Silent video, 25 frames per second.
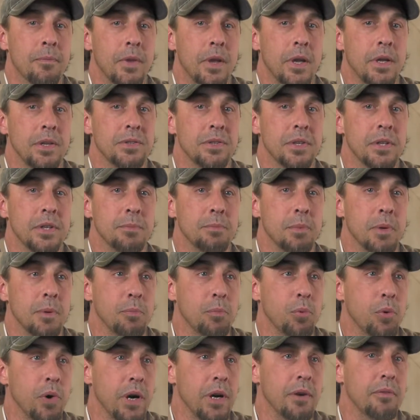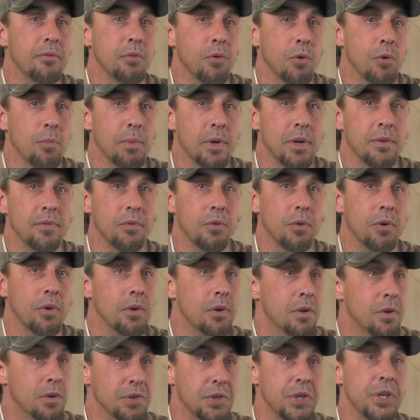he said he's been praying for me for
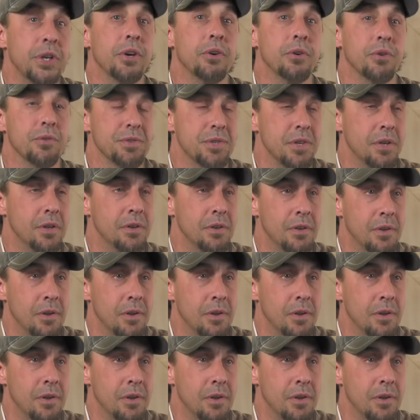years.